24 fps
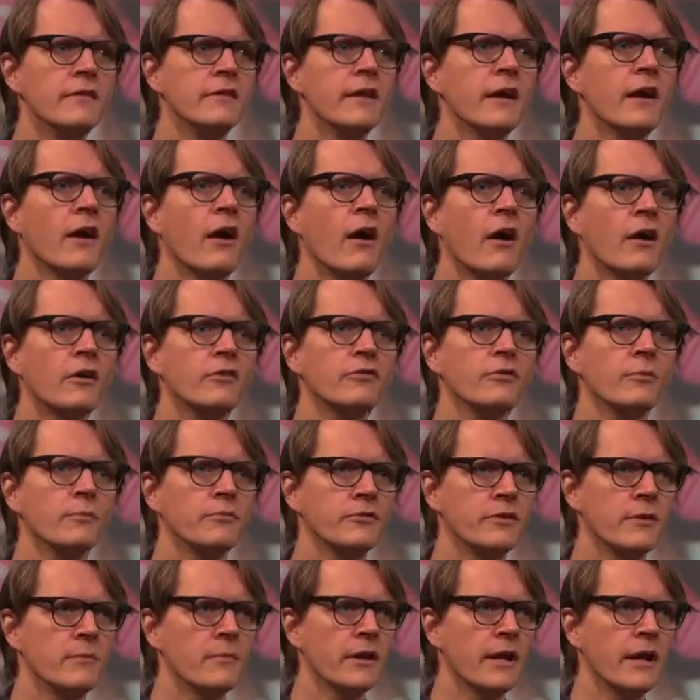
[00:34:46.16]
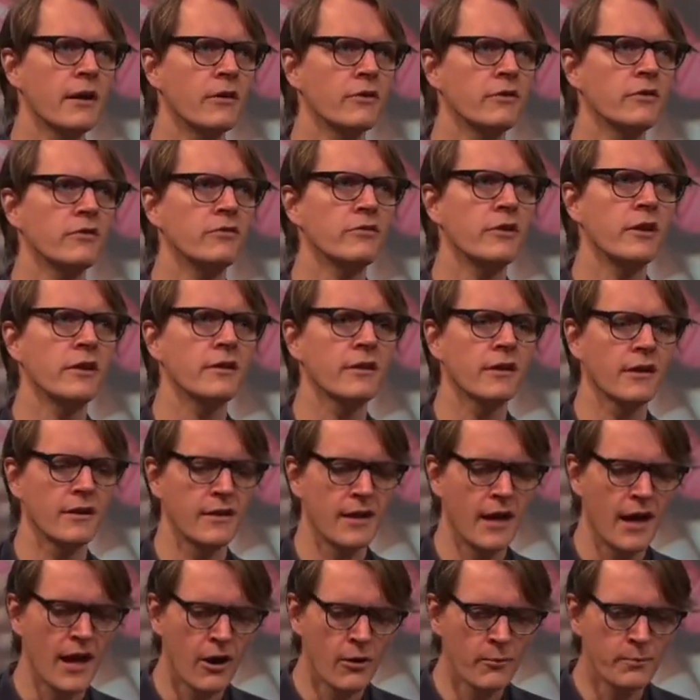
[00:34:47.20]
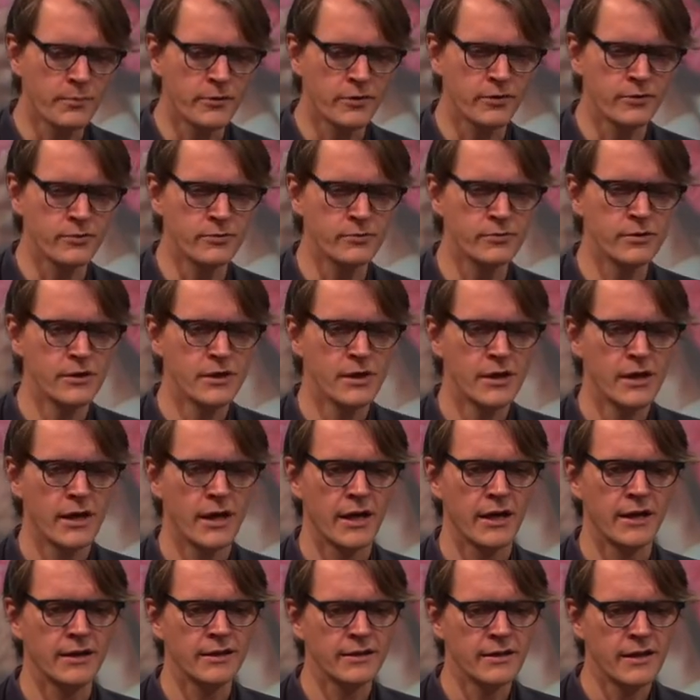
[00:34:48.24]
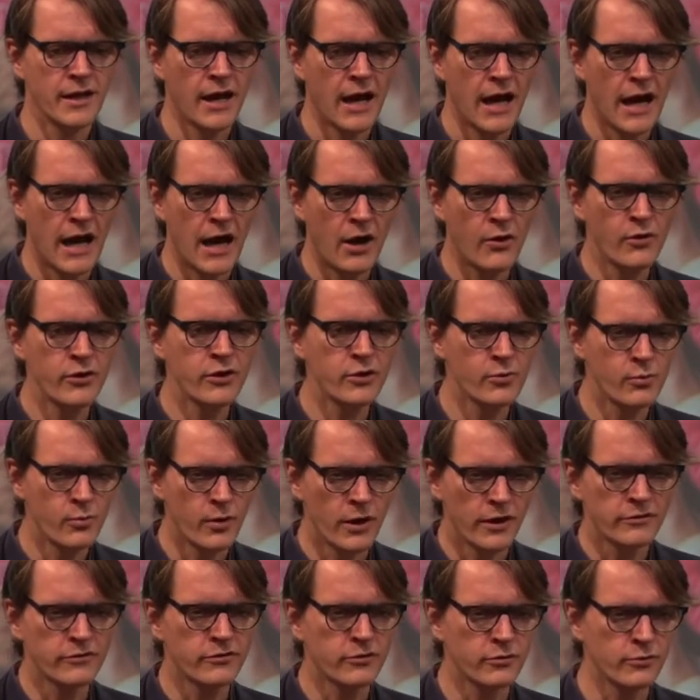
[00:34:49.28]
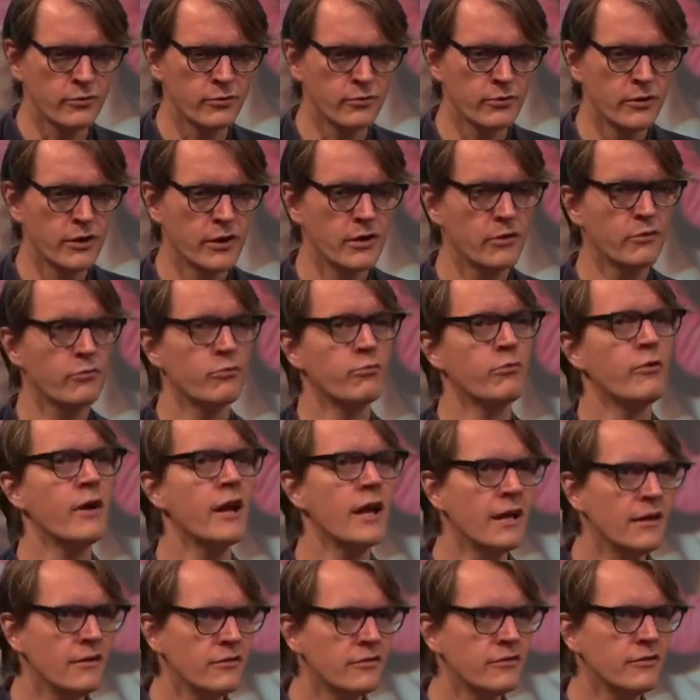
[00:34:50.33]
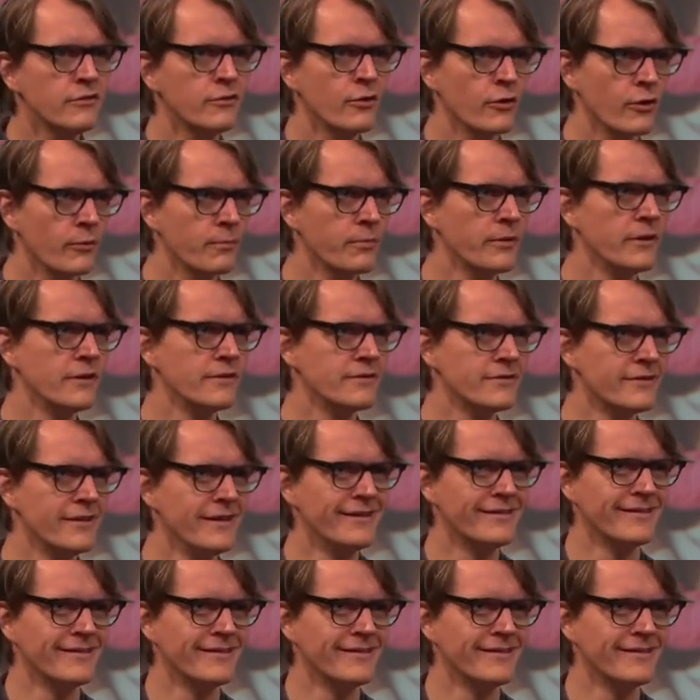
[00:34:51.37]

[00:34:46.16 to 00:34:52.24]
there are some similarities that can help you in how you want to raise your PhD